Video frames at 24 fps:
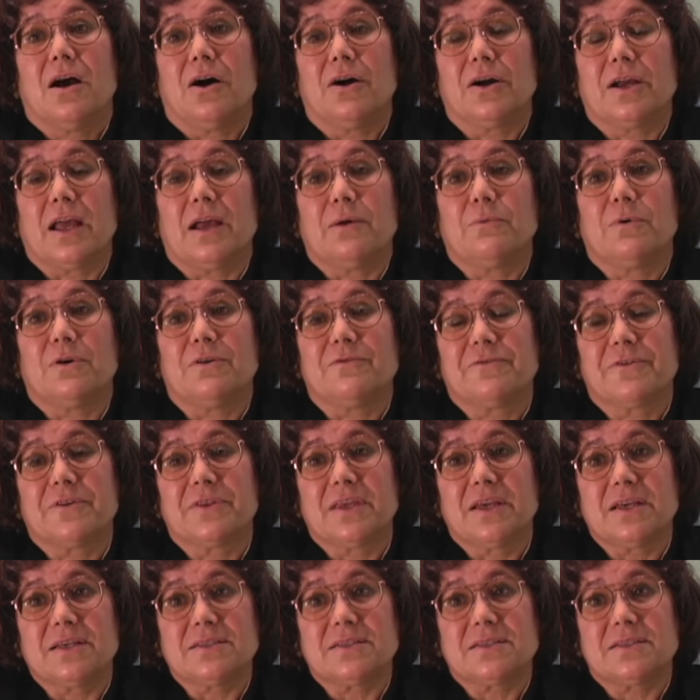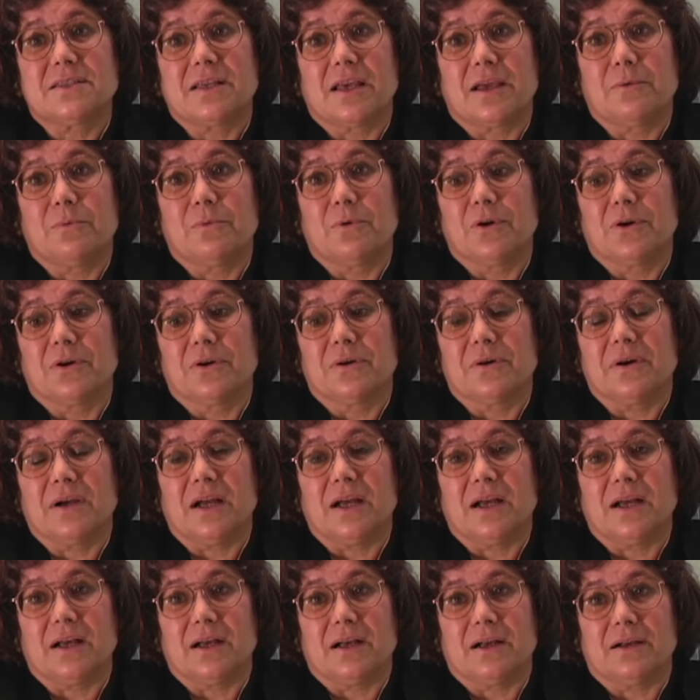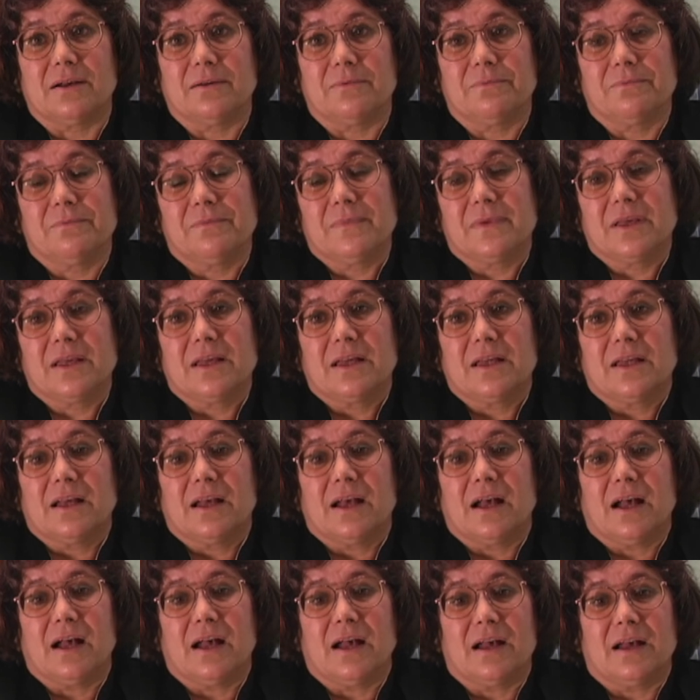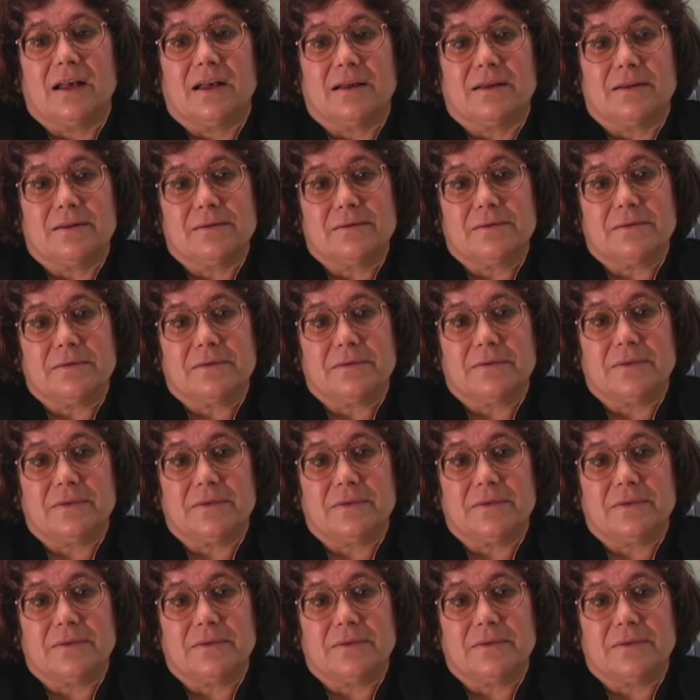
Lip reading: Okay, well, for this they were the